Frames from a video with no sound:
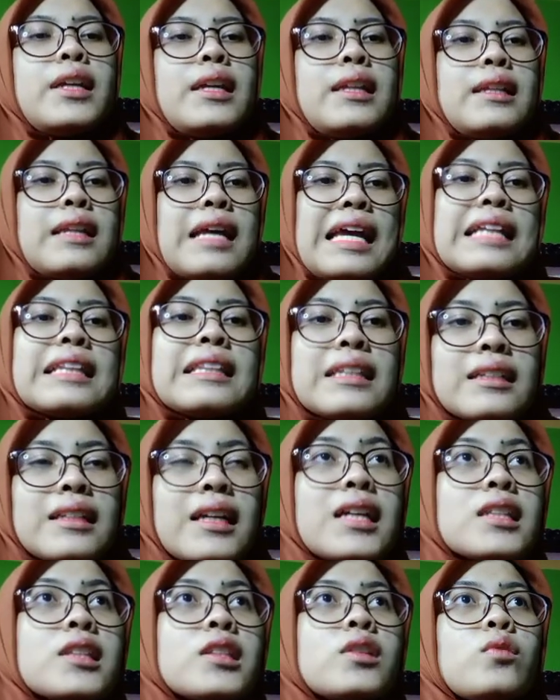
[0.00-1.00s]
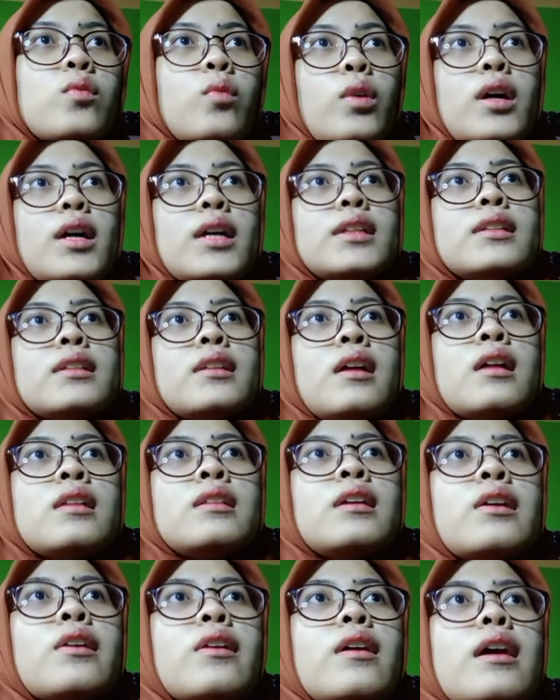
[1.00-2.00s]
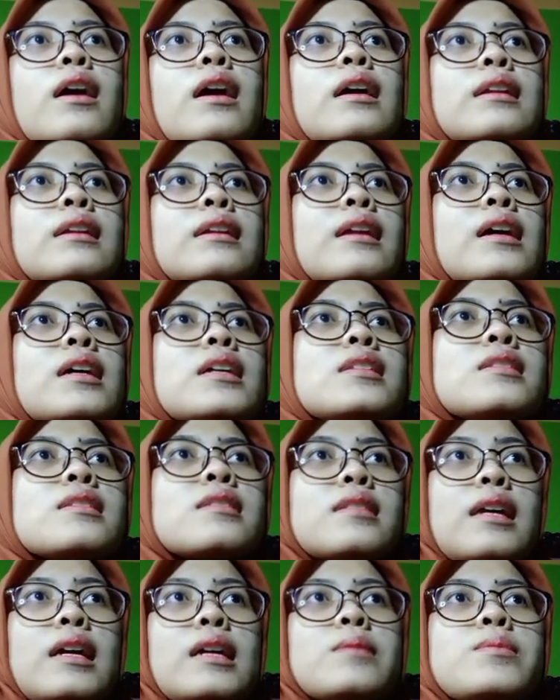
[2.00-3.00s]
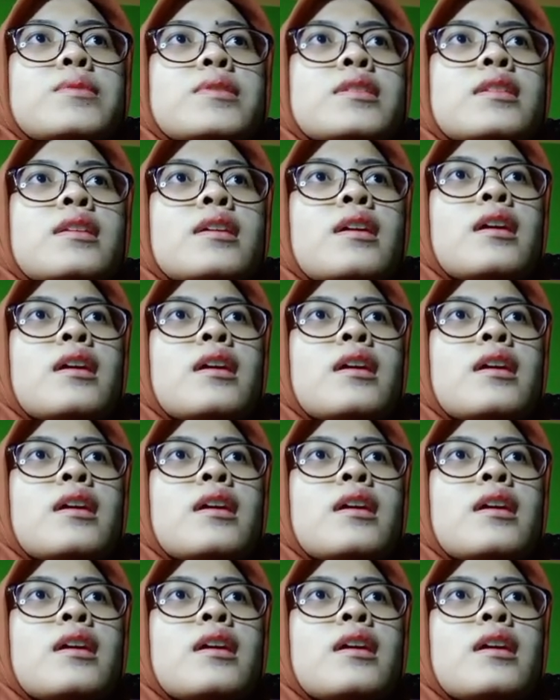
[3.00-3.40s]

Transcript: in 1991, there are 9 steps